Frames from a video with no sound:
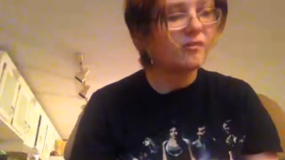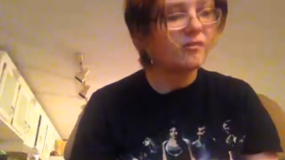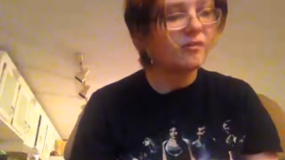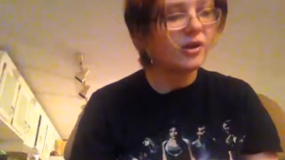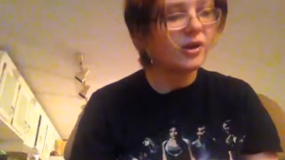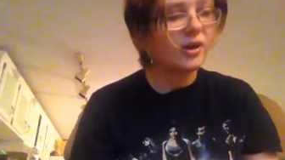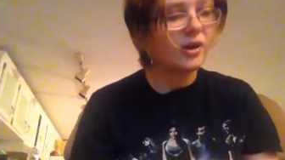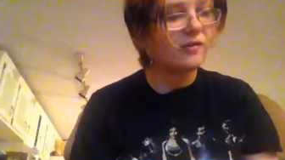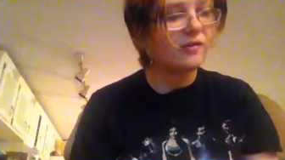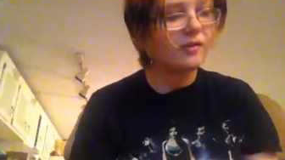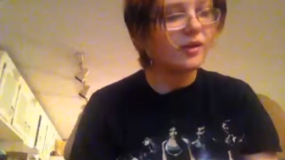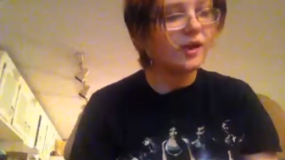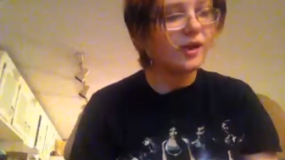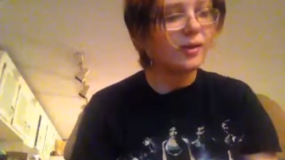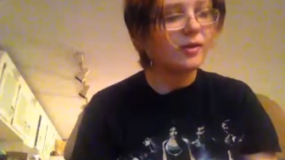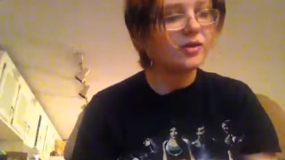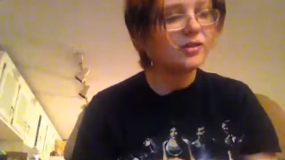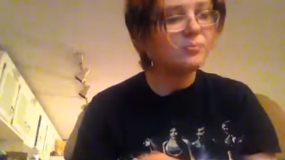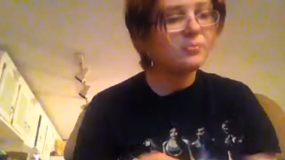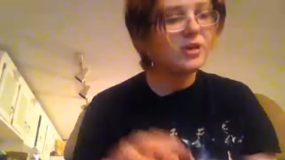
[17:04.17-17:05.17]
for a cover and
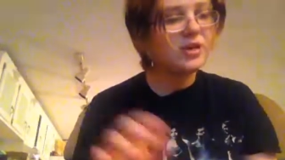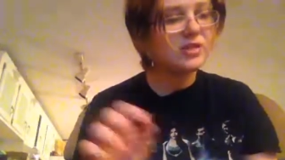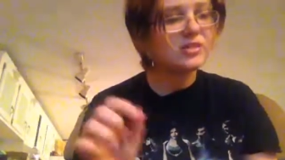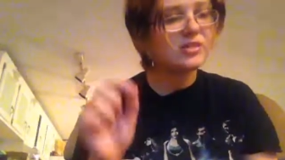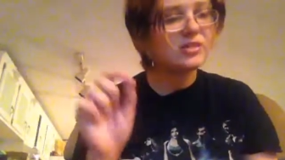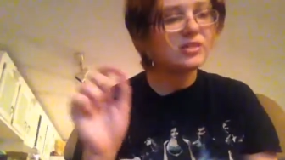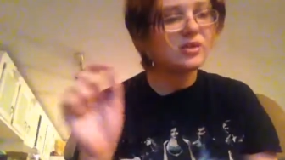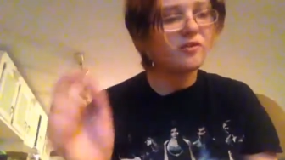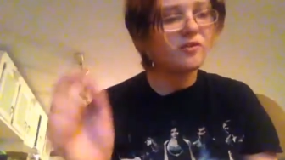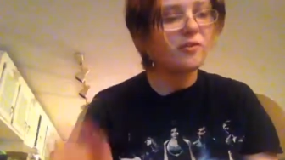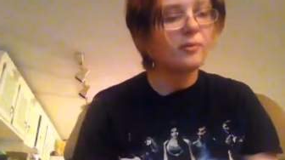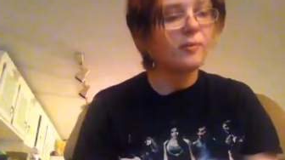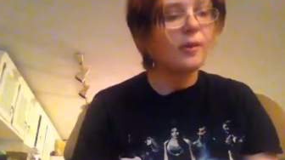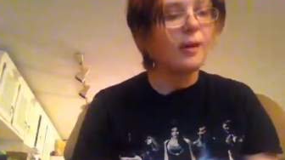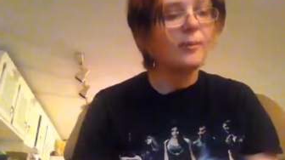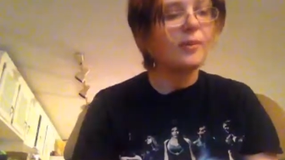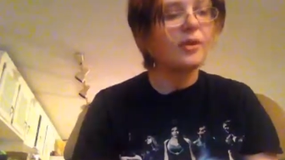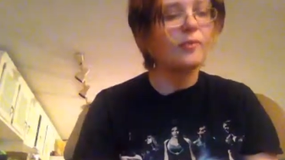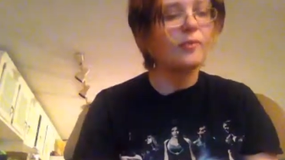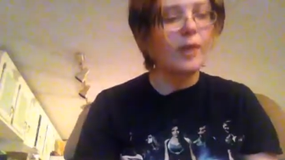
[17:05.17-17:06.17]
a piece of silk from
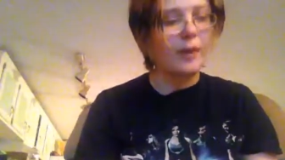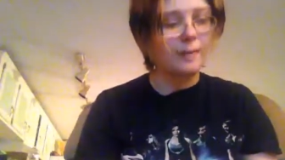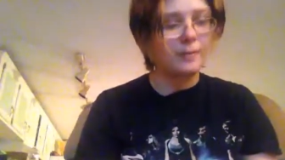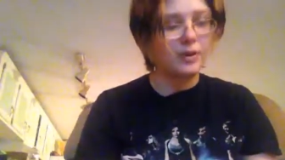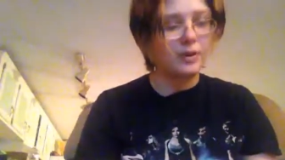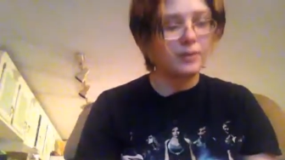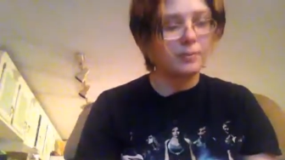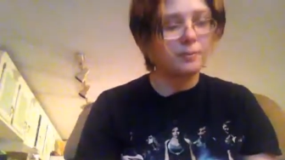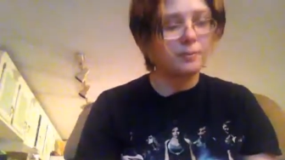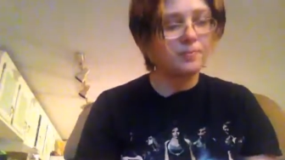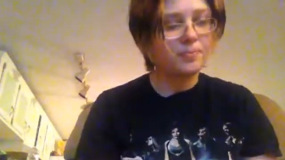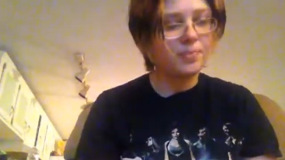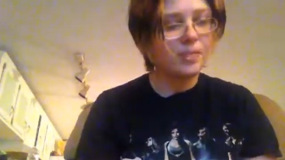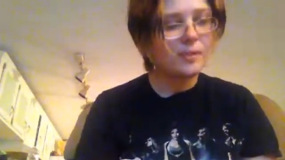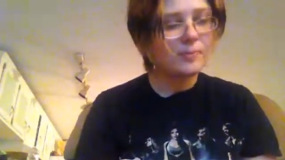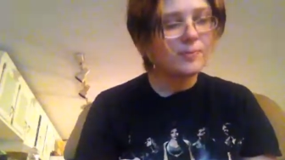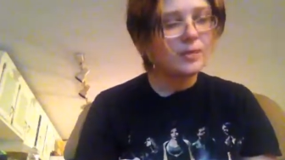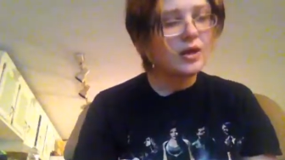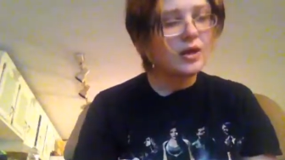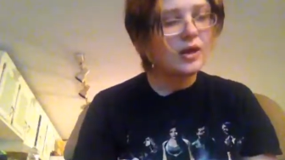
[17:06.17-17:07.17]
Mama to wrap it in.
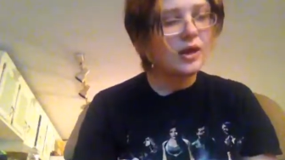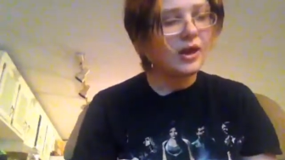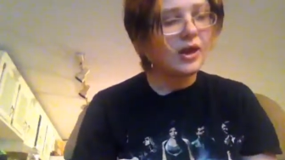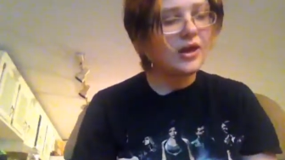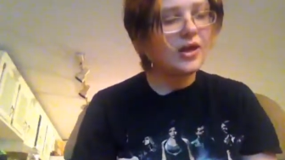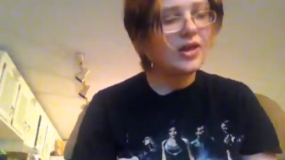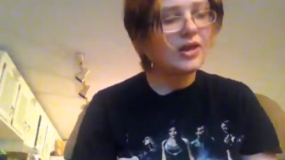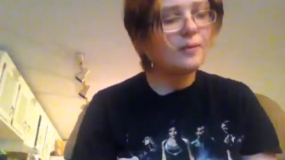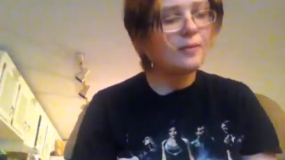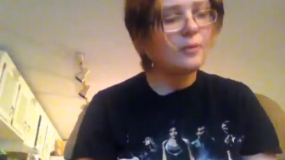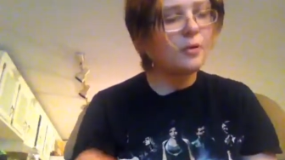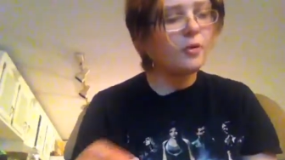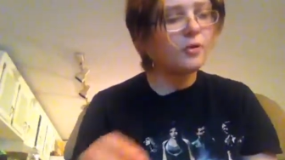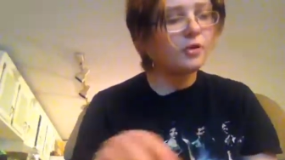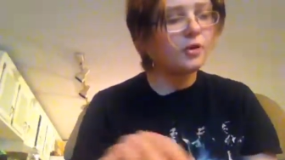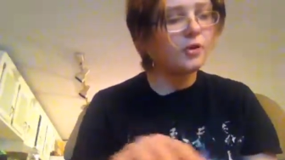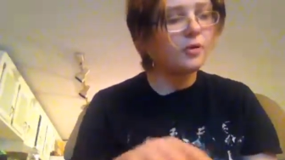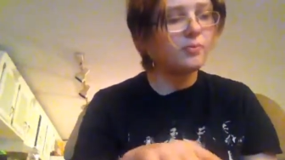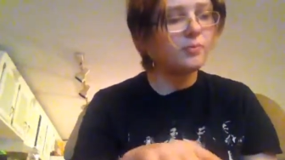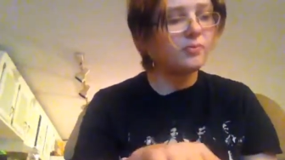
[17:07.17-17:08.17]
A heated
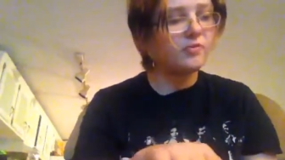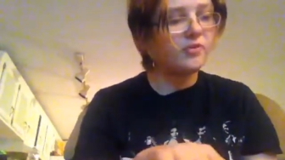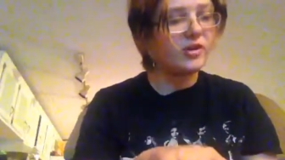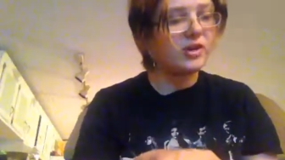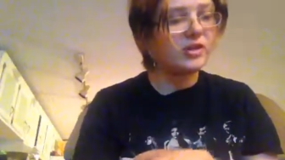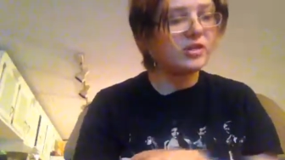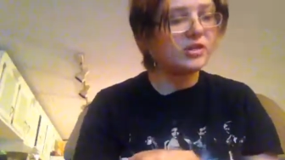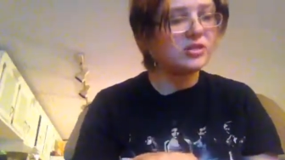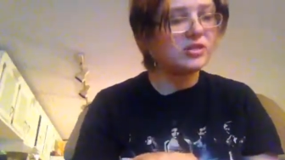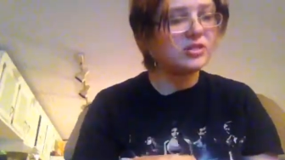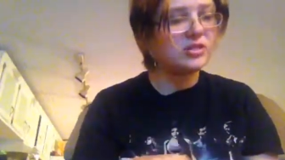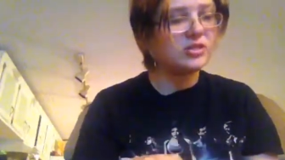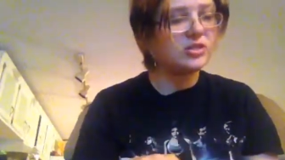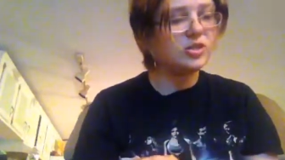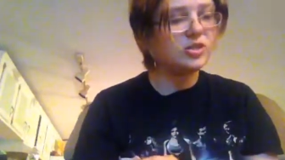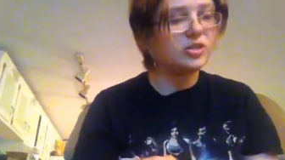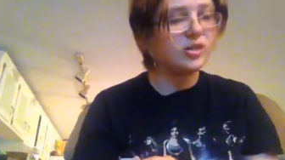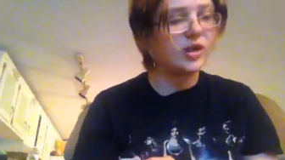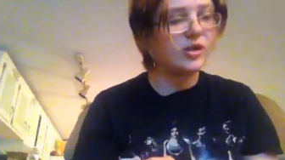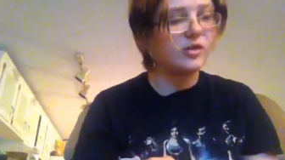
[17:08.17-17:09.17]
poker provided the
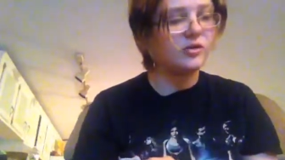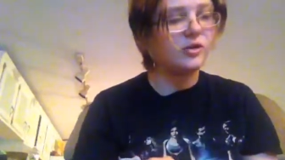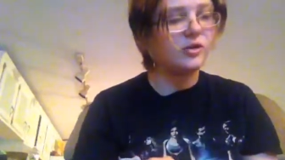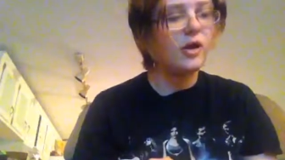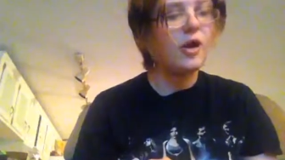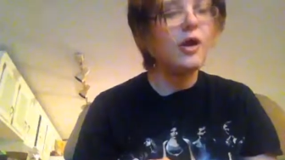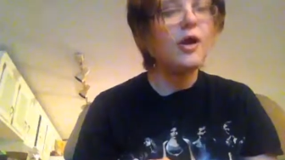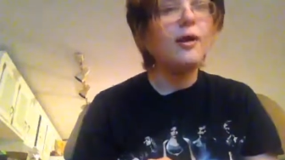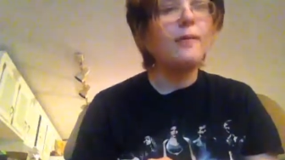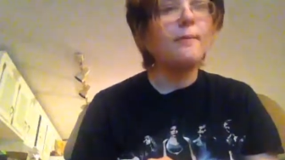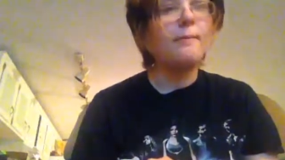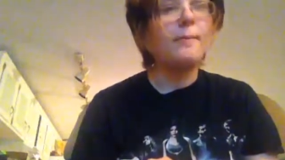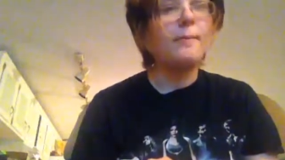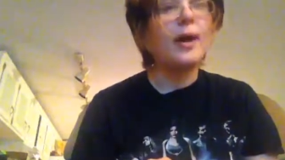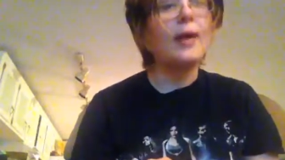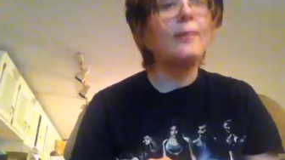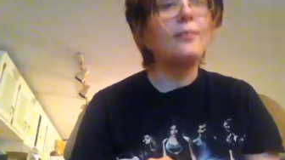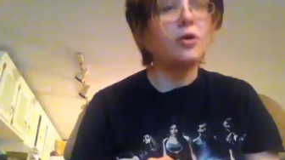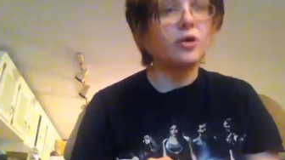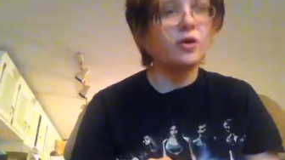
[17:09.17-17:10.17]
singed title,
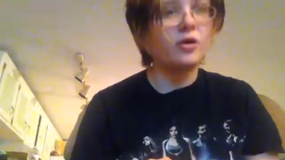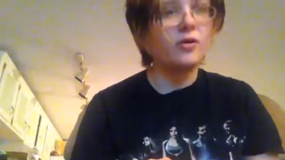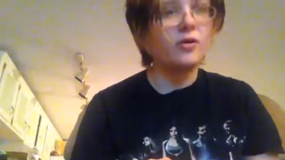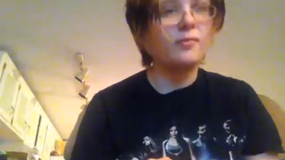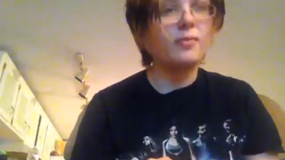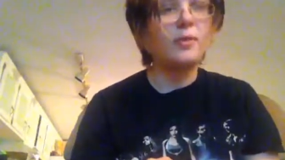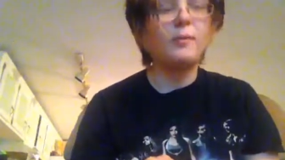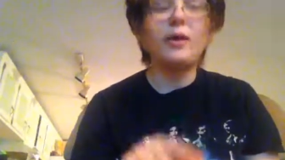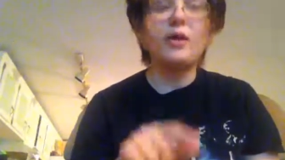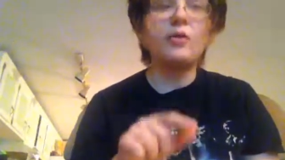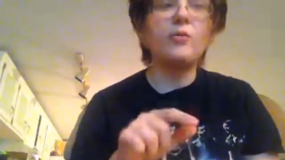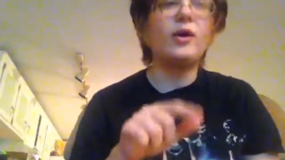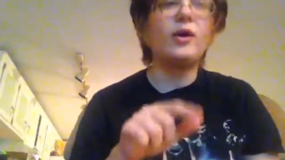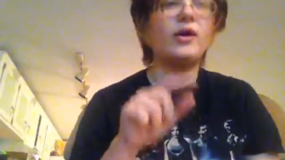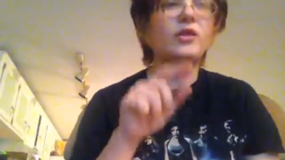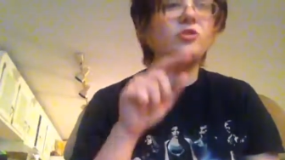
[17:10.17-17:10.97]
My Book. By the way,